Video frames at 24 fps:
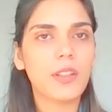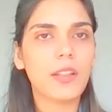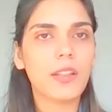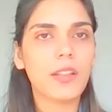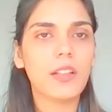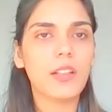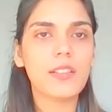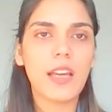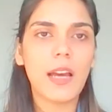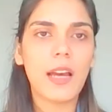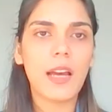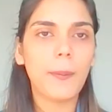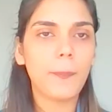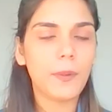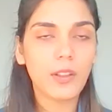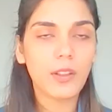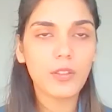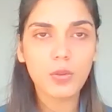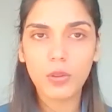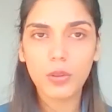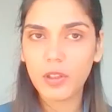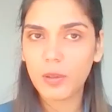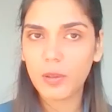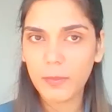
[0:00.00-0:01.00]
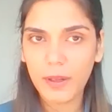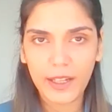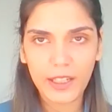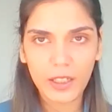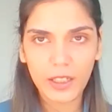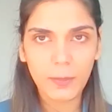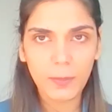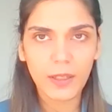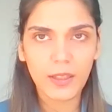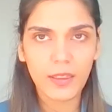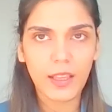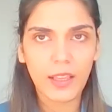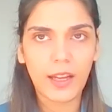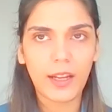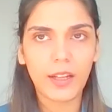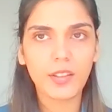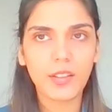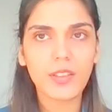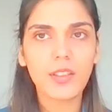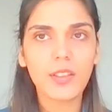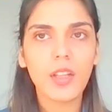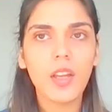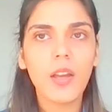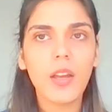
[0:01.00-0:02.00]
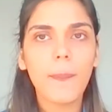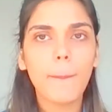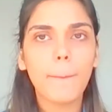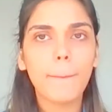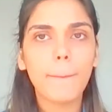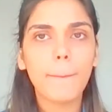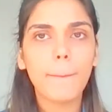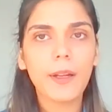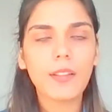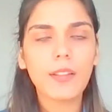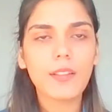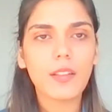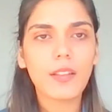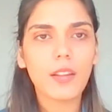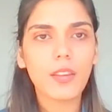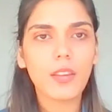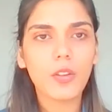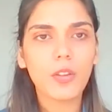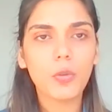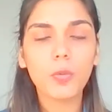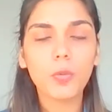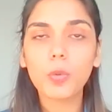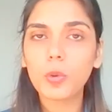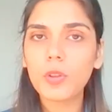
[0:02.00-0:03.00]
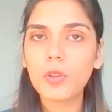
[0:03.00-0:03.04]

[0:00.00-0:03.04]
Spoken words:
else happening. So it might be that. But the rules